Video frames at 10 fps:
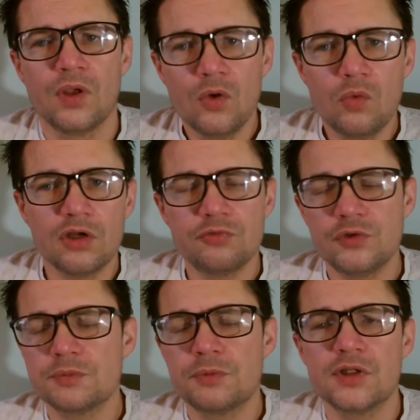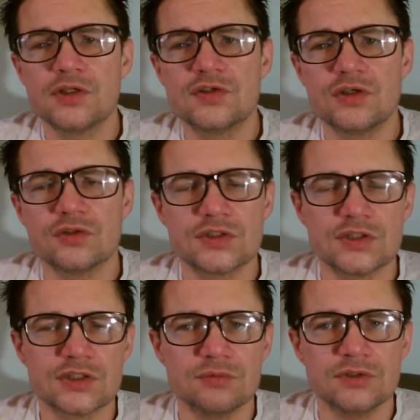When I first put the Xeon
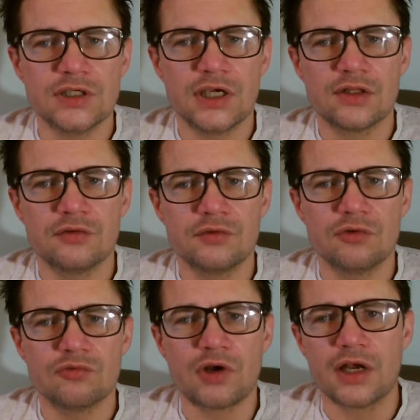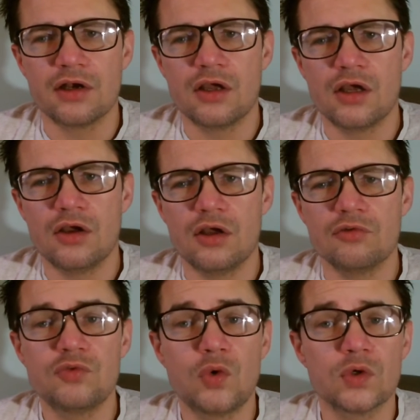system together and ran
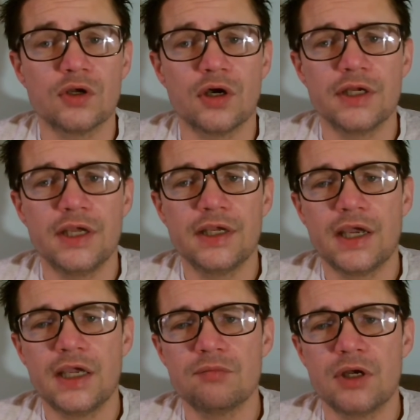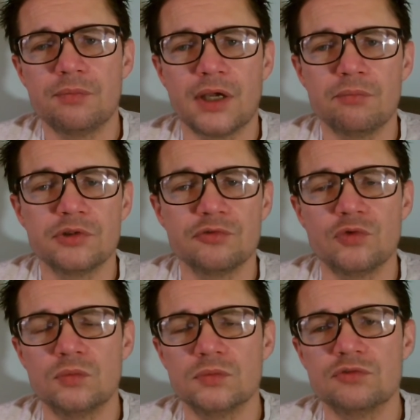Fortnite, it came up and
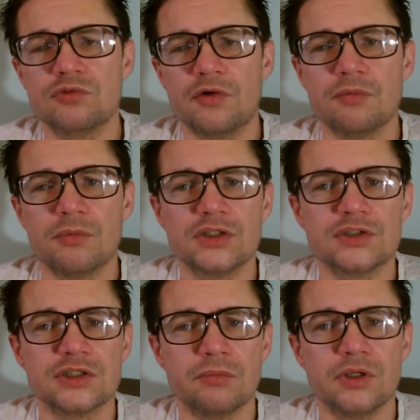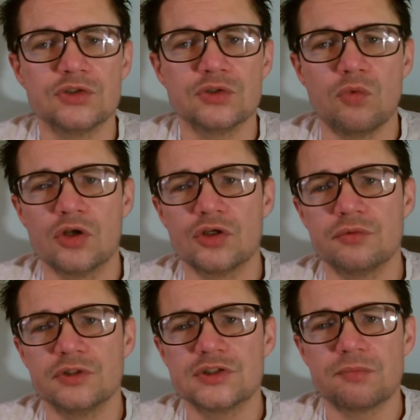performed very much similar to what I
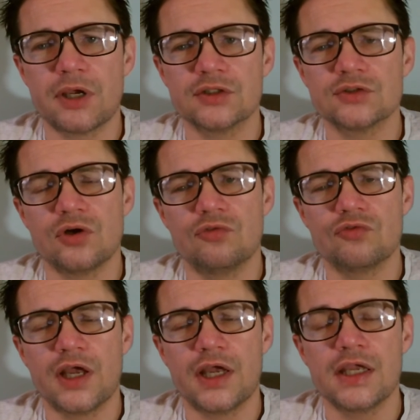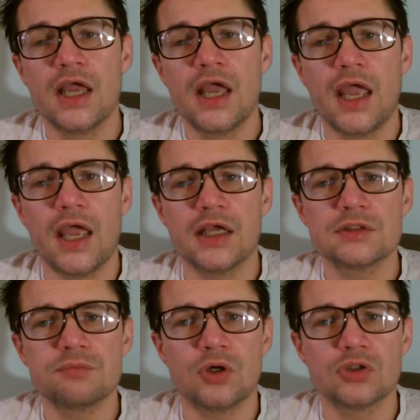would expect of a
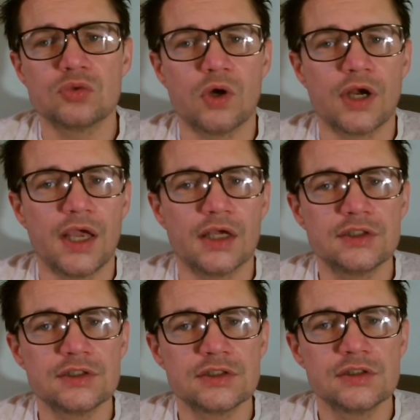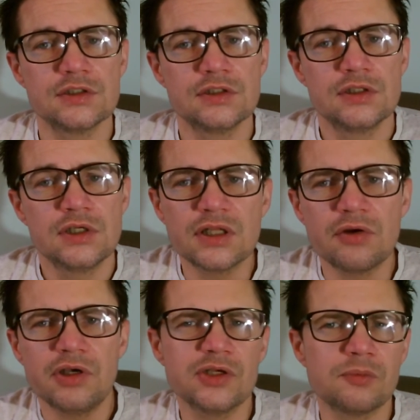Xbox One S. They're a little